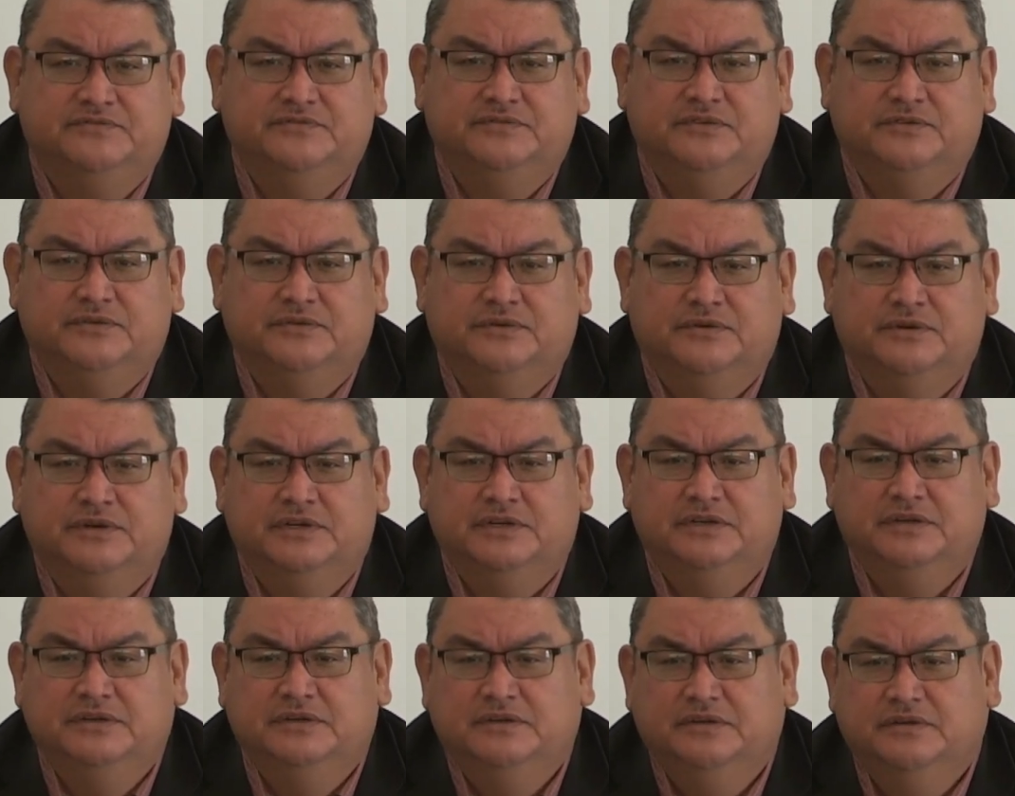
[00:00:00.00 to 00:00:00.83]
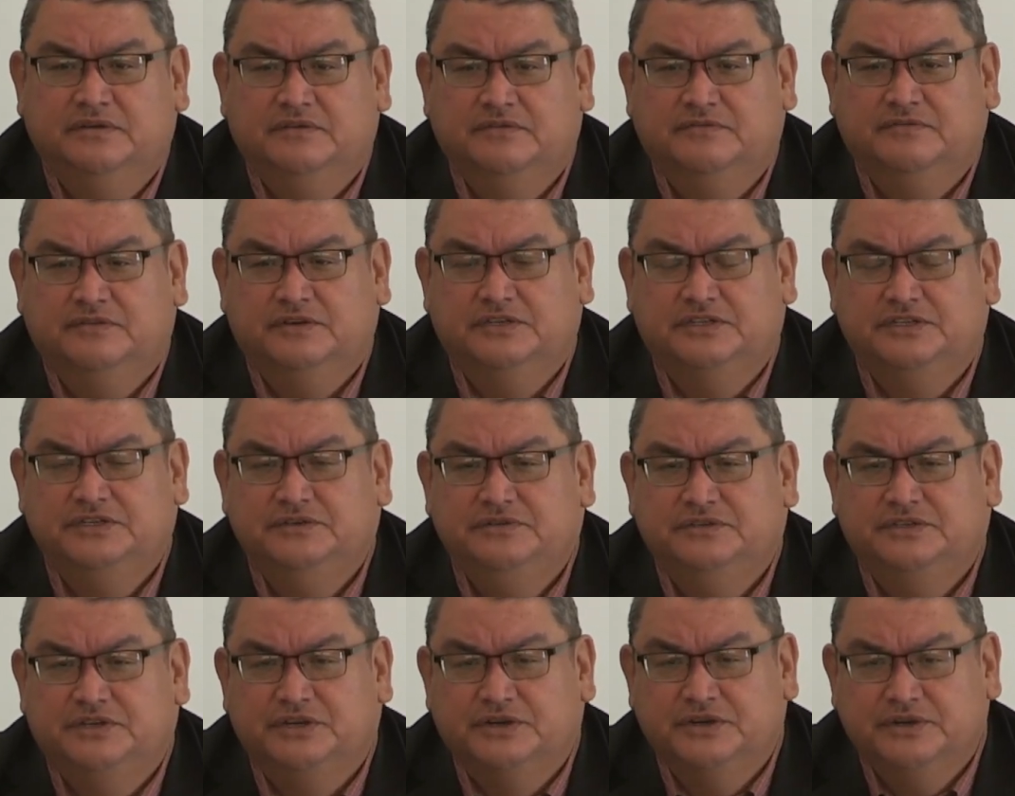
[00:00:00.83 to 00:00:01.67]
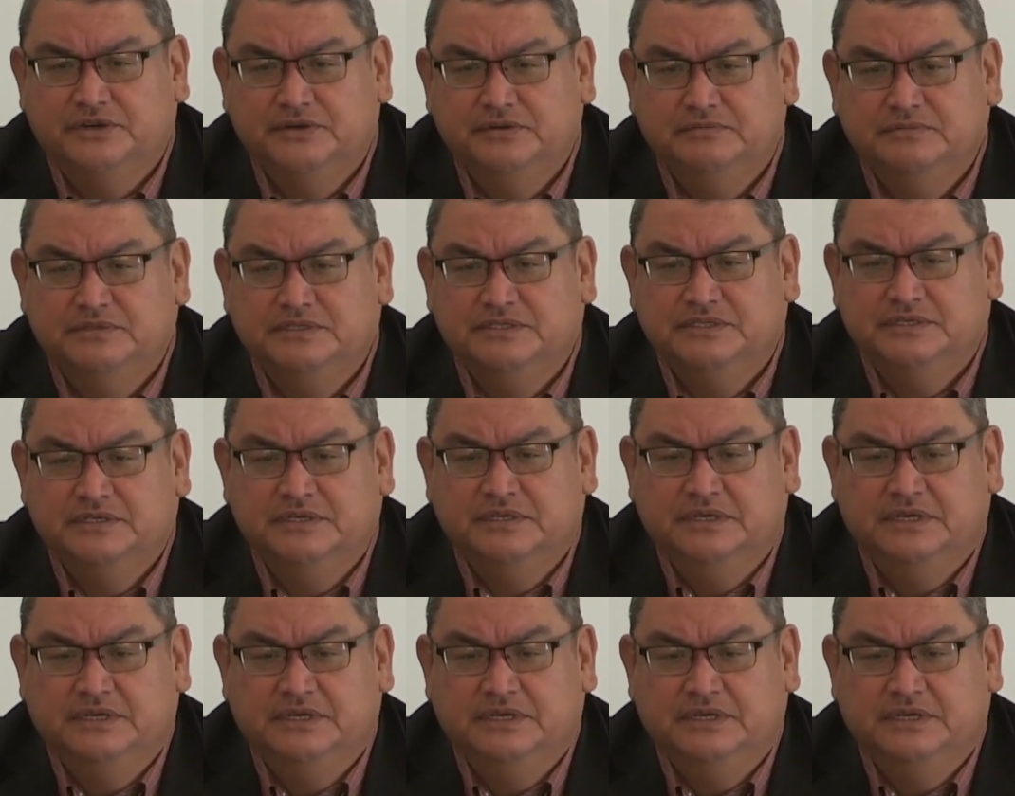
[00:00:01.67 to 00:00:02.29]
for 2 terms